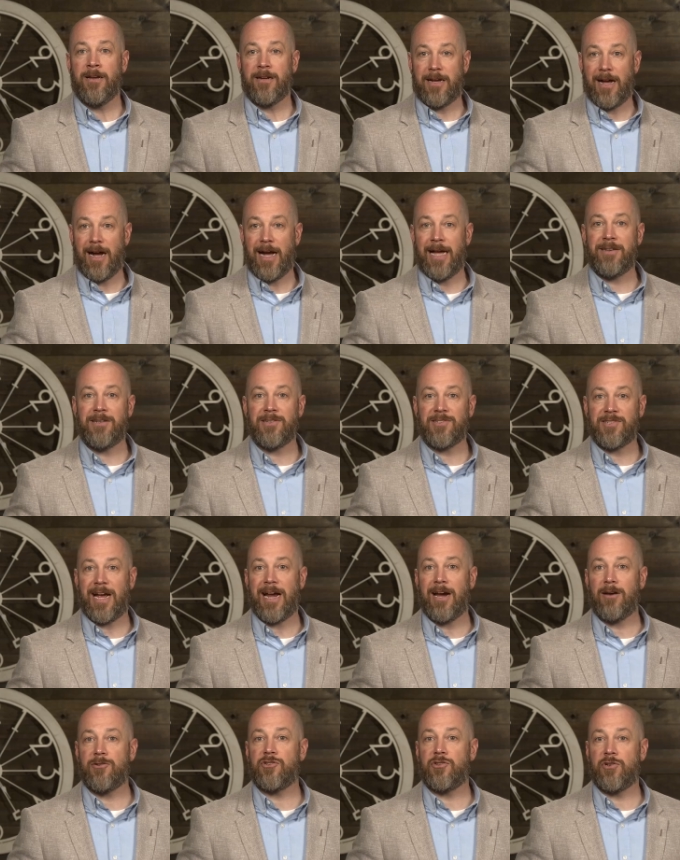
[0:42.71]
God
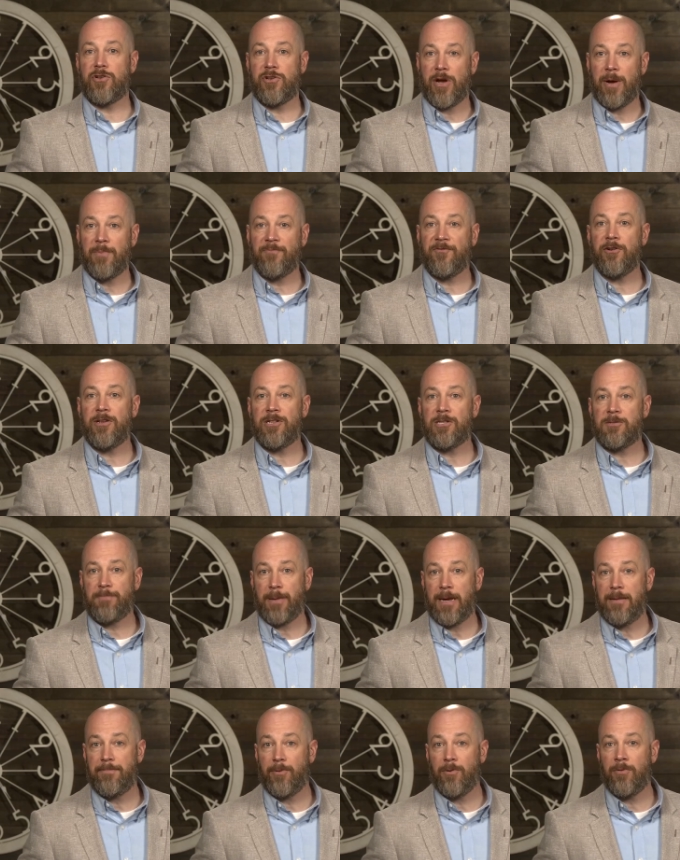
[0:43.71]
desires to comfort his
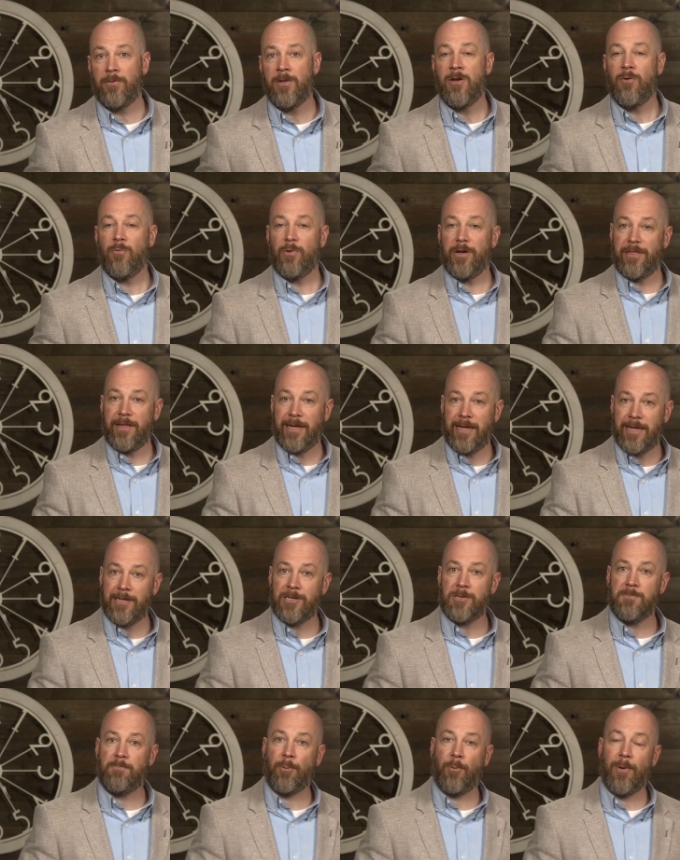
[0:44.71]
people with
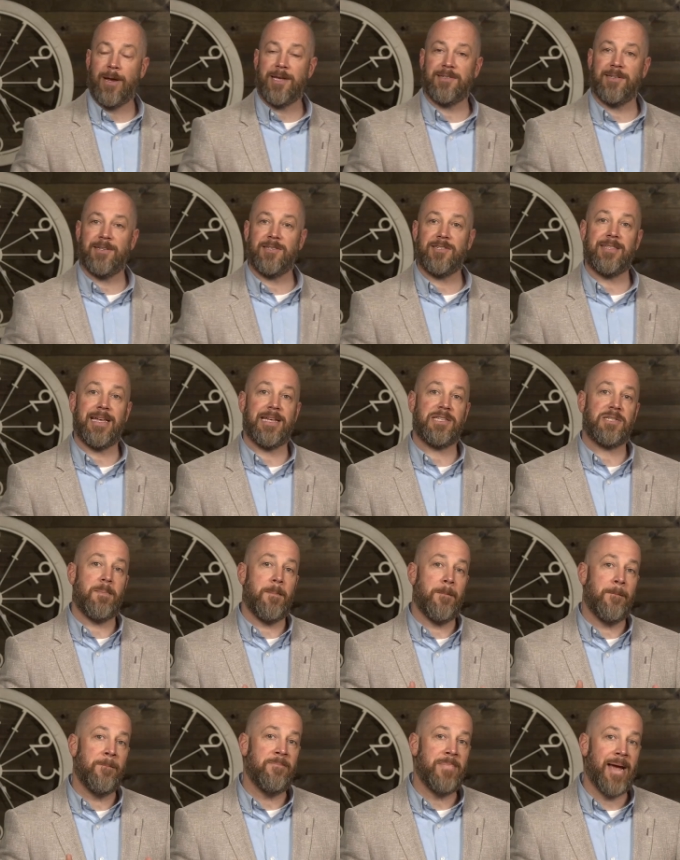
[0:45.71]
his presence that's
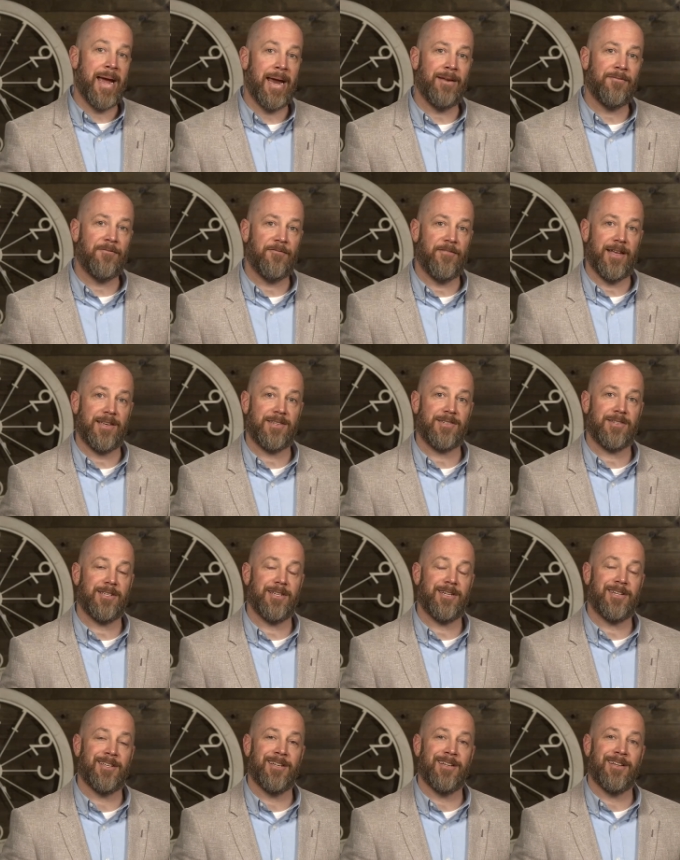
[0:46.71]

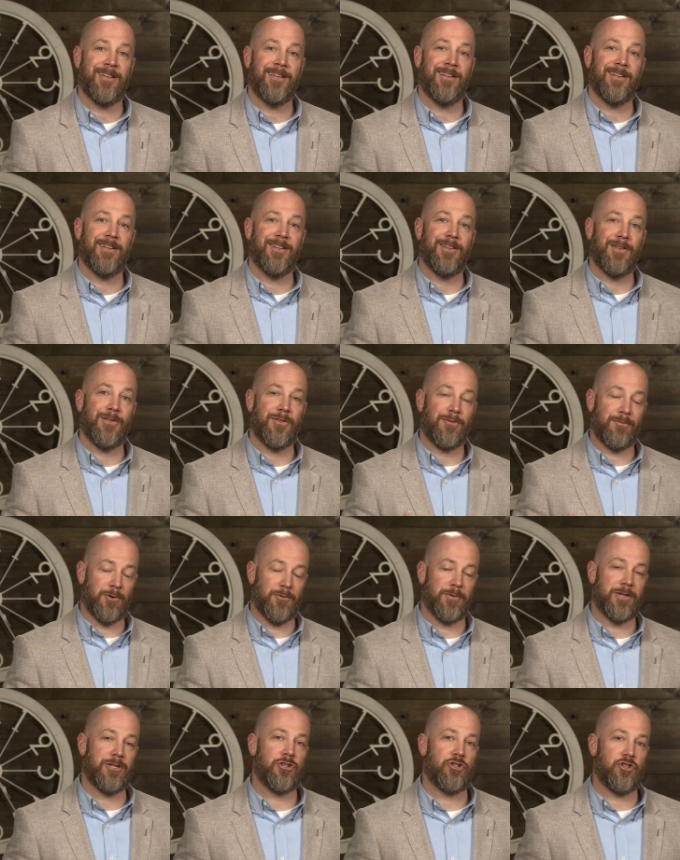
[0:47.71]
manifested
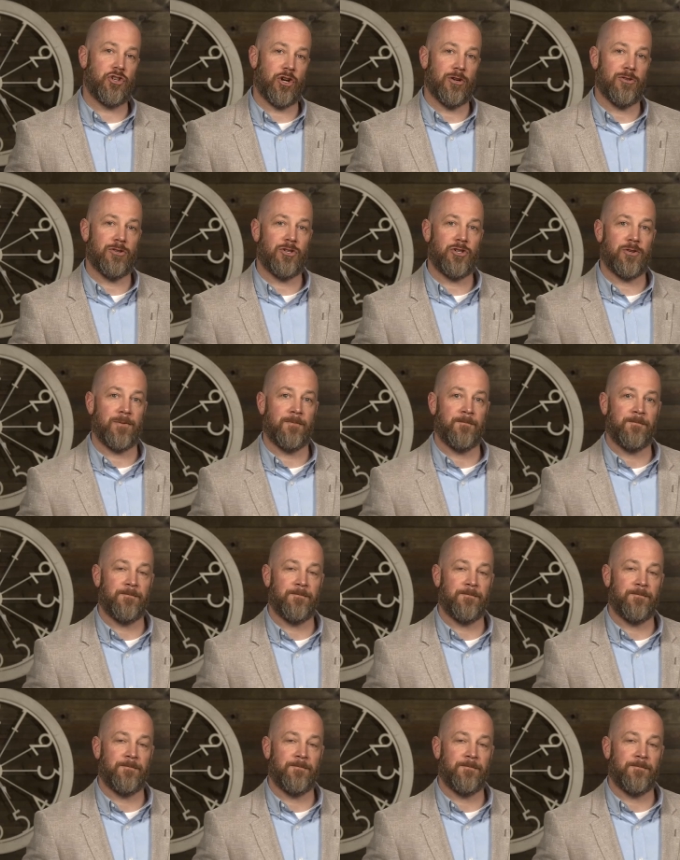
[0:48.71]
through his church.